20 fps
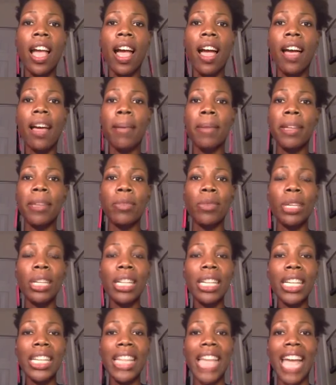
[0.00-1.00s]
and
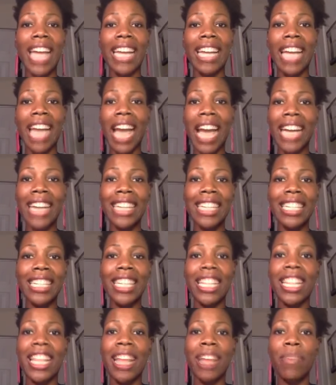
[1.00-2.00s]
really that
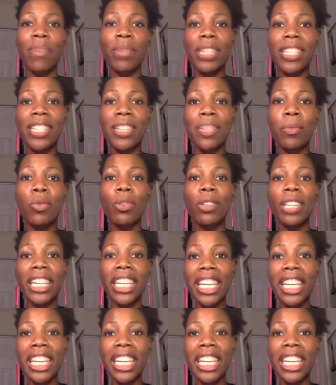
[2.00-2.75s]
guidance and that wisdom will